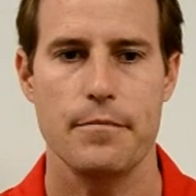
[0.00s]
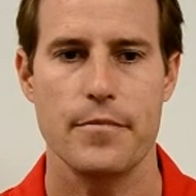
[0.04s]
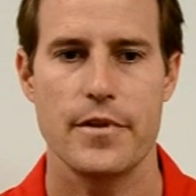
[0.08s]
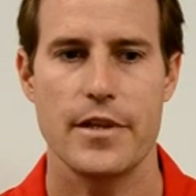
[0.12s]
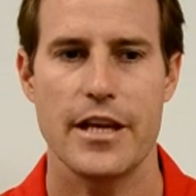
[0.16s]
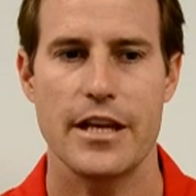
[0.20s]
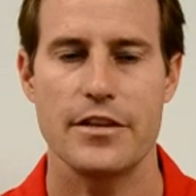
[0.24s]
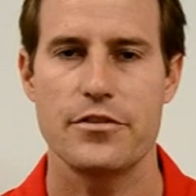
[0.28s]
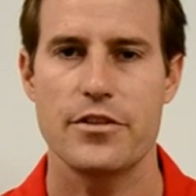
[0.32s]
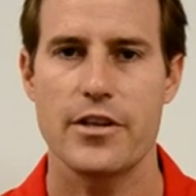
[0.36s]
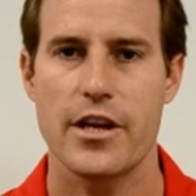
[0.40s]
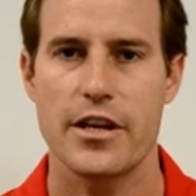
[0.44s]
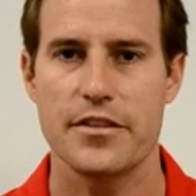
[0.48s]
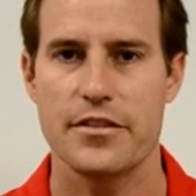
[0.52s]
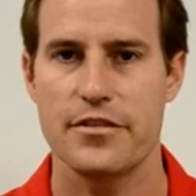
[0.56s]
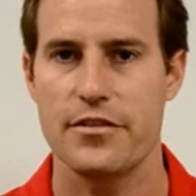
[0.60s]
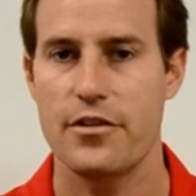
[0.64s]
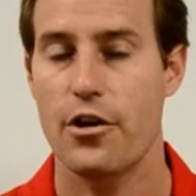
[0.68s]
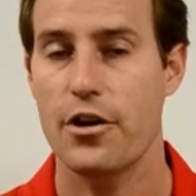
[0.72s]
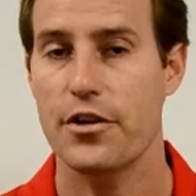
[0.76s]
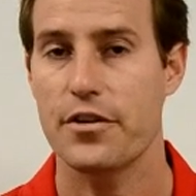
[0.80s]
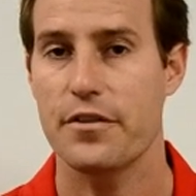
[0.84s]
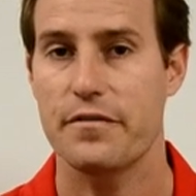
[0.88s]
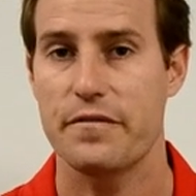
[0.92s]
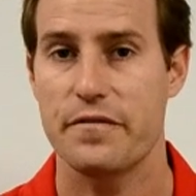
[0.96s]
that does
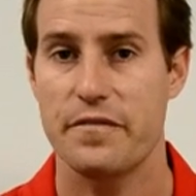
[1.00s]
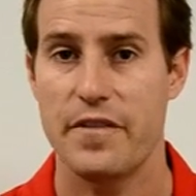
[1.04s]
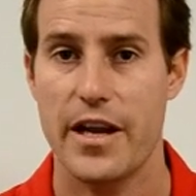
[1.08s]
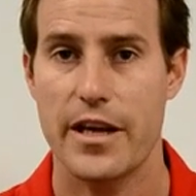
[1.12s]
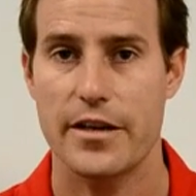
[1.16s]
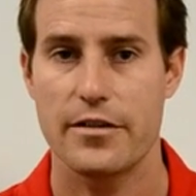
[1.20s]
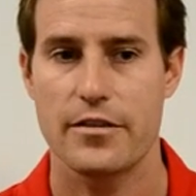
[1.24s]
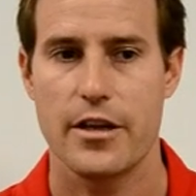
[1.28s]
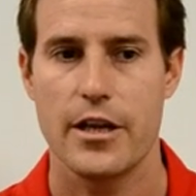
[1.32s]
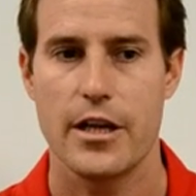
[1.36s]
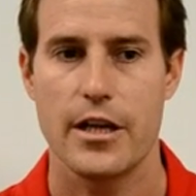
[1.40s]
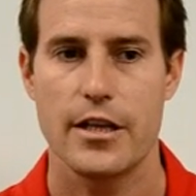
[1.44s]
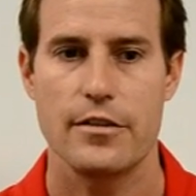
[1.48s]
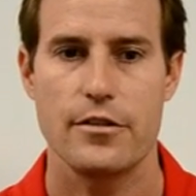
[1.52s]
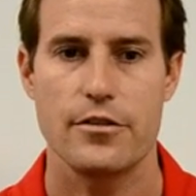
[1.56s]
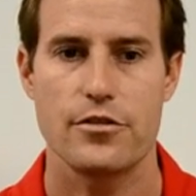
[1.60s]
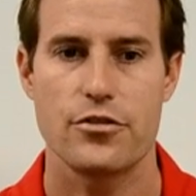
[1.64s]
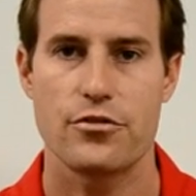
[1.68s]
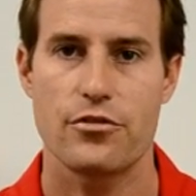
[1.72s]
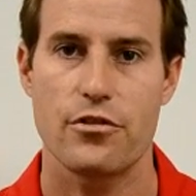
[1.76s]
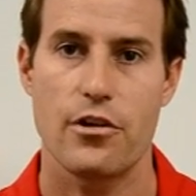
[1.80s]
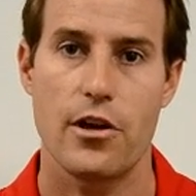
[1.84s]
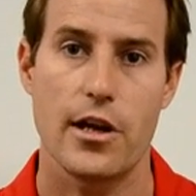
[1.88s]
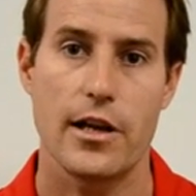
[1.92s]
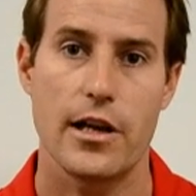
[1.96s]
not affect the
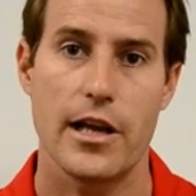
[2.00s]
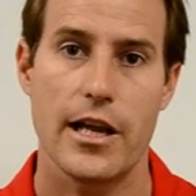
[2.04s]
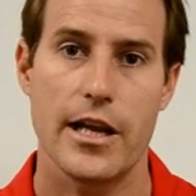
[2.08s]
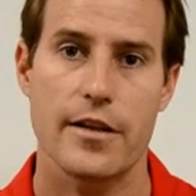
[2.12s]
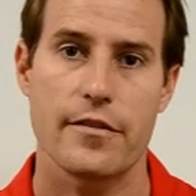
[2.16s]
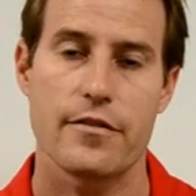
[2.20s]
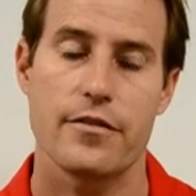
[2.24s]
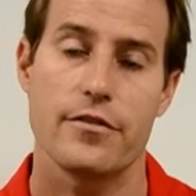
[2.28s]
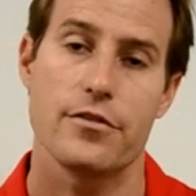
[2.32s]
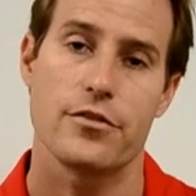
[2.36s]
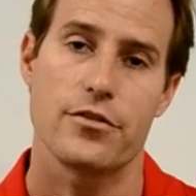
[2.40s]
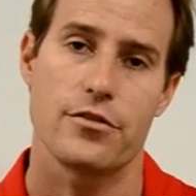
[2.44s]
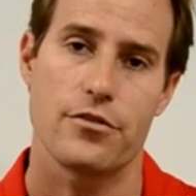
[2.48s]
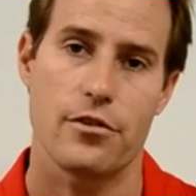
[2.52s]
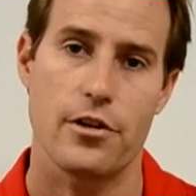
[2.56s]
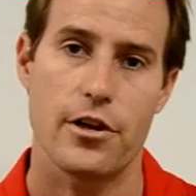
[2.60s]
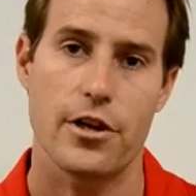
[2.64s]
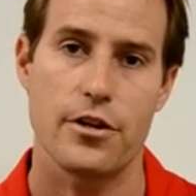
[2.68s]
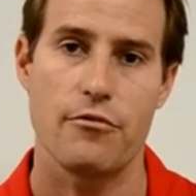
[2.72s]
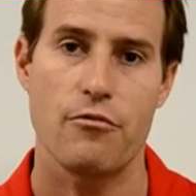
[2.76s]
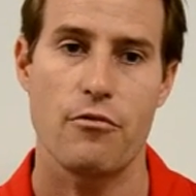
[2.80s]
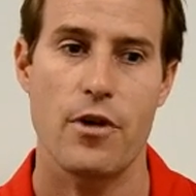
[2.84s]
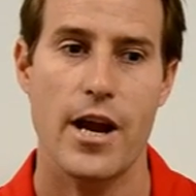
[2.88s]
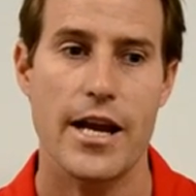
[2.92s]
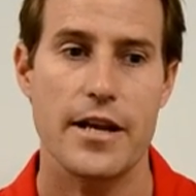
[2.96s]
stride length and
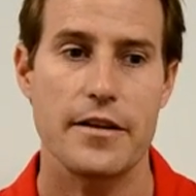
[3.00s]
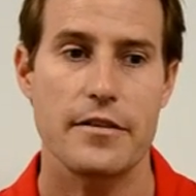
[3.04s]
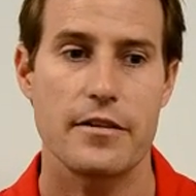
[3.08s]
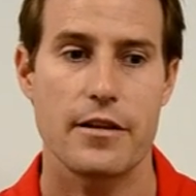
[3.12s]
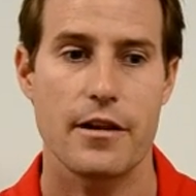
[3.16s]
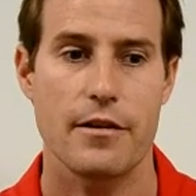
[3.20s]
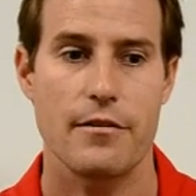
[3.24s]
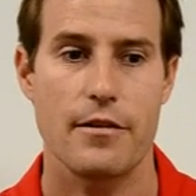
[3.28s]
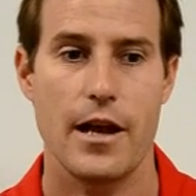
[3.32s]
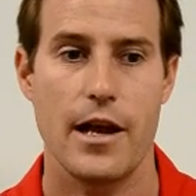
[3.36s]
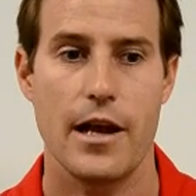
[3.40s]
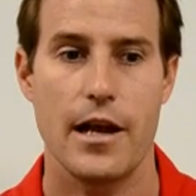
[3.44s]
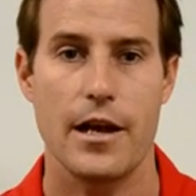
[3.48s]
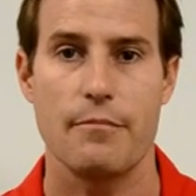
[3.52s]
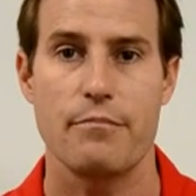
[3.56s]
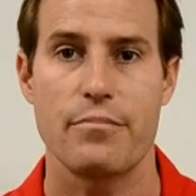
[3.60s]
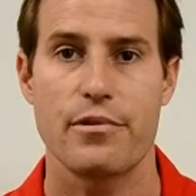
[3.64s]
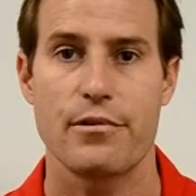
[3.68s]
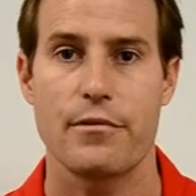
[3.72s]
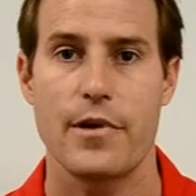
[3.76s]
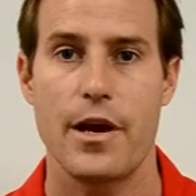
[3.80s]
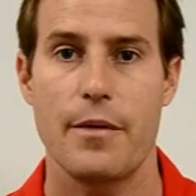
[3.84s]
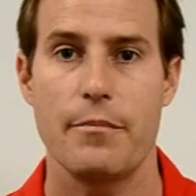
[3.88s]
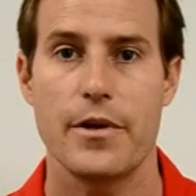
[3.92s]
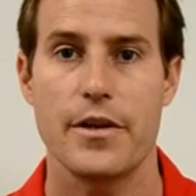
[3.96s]
stride rate
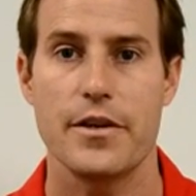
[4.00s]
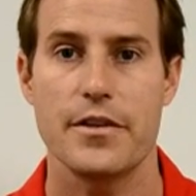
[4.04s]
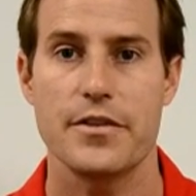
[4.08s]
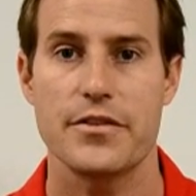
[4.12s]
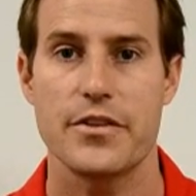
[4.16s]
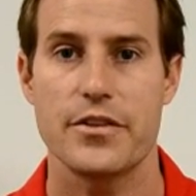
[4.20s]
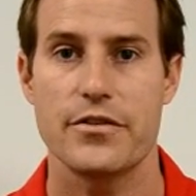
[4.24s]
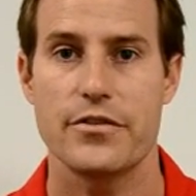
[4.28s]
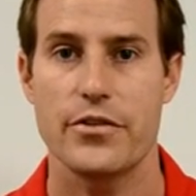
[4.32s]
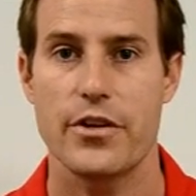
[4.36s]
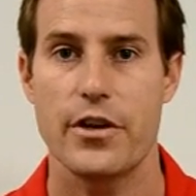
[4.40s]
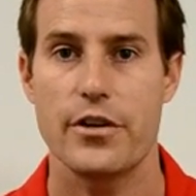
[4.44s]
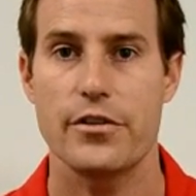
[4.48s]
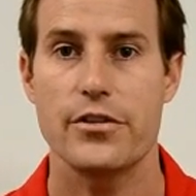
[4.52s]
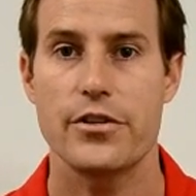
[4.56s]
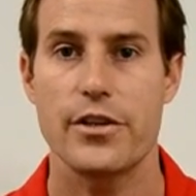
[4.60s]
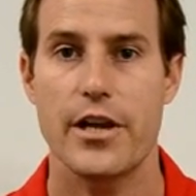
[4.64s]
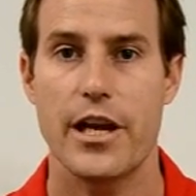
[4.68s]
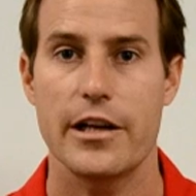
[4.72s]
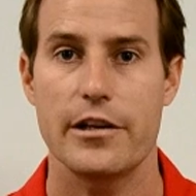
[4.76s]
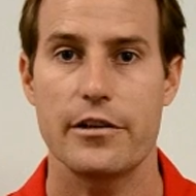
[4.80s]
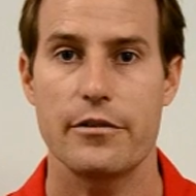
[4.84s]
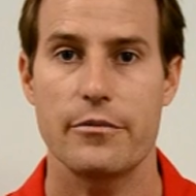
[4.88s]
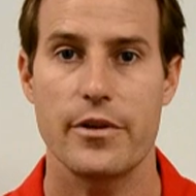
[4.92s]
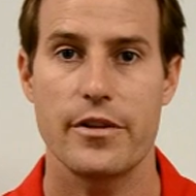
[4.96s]
parameters
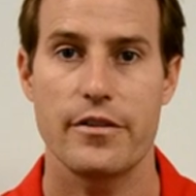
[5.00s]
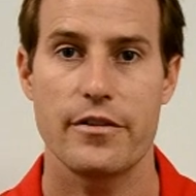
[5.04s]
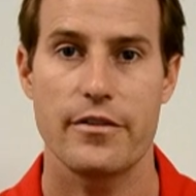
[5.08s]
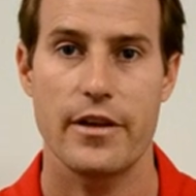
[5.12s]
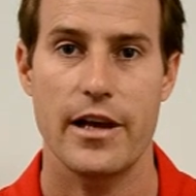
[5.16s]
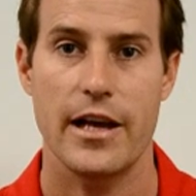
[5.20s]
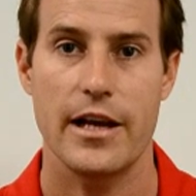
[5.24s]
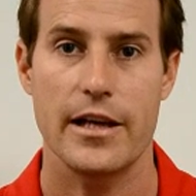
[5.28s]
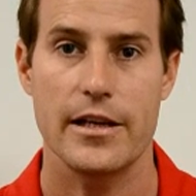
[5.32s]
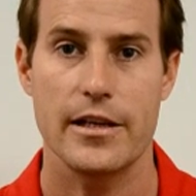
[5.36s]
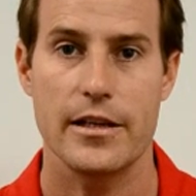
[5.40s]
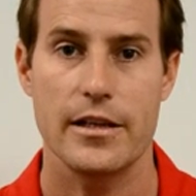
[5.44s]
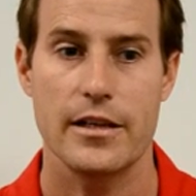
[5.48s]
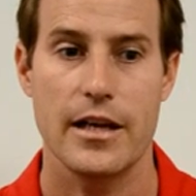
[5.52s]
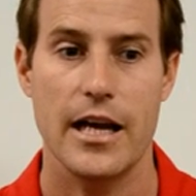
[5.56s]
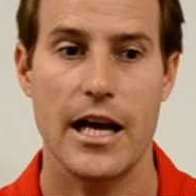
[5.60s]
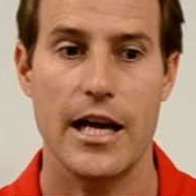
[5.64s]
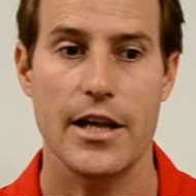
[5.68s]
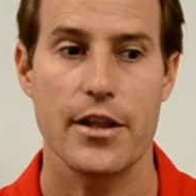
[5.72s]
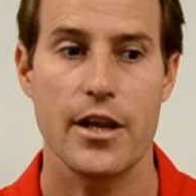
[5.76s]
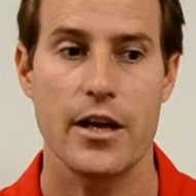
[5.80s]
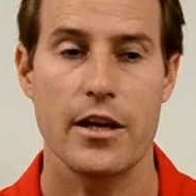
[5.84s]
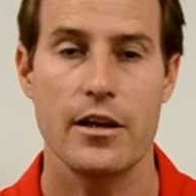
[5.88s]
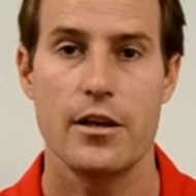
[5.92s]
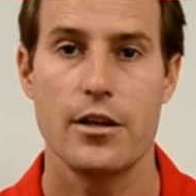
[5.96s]
associated with
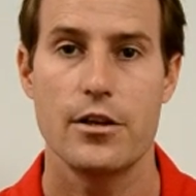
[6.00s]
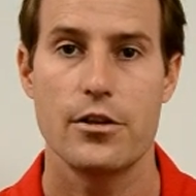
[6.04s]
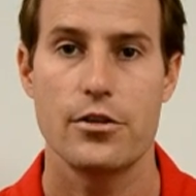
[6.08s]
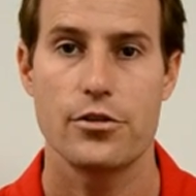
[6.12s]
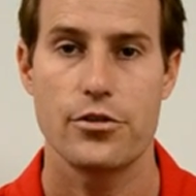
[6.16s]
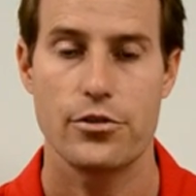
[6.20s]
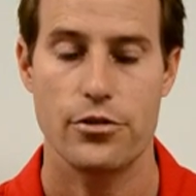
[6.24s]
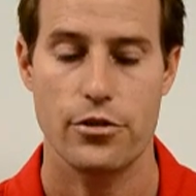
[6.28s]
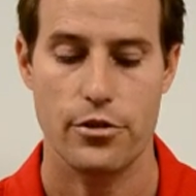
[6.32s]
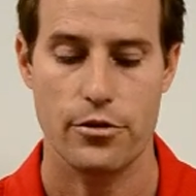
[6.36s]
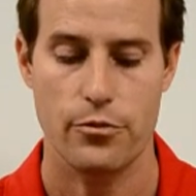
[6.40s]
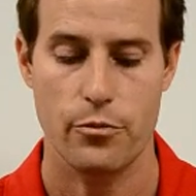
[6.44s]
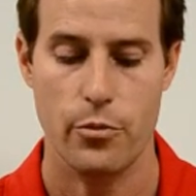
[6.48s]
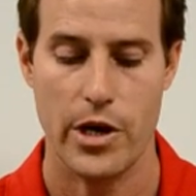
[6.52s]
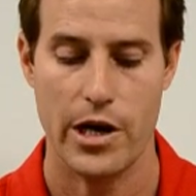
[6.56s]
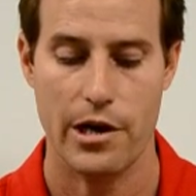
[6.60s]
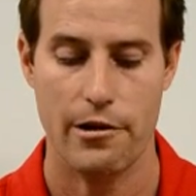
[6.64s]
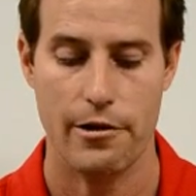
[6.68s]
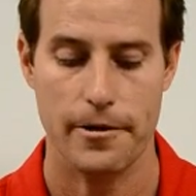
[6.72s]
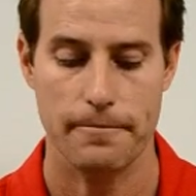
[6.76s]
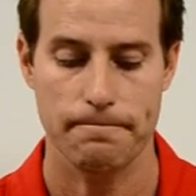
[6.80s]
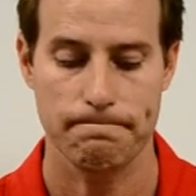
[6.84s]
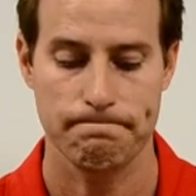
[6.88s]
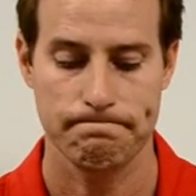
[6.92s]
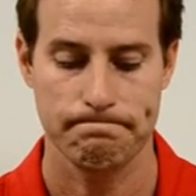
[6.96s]
other shod
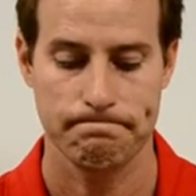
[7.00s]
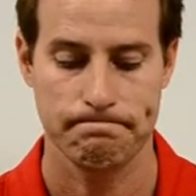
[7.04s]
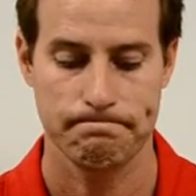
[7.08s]
wearing.